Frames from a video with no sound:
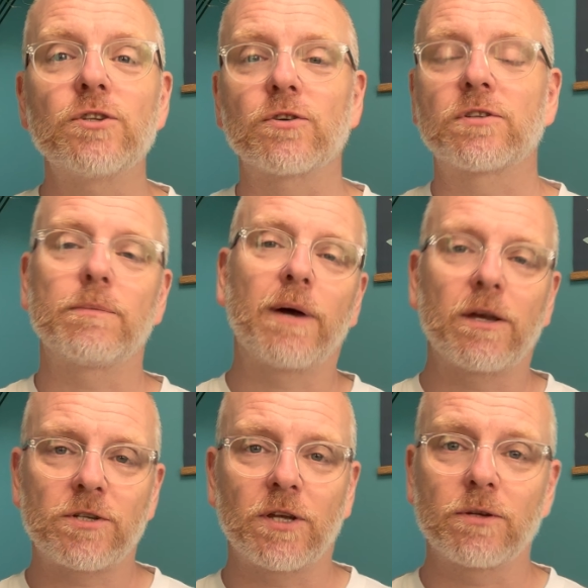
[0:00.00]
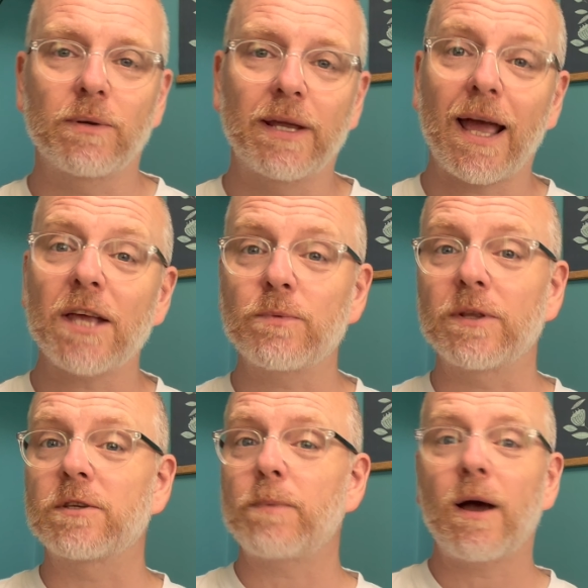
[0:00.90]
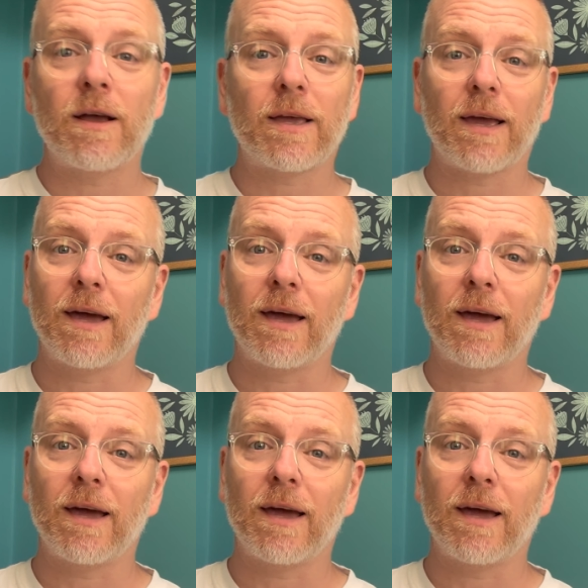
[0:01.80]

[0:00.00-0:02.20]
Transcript: just about scheduling. As with Spark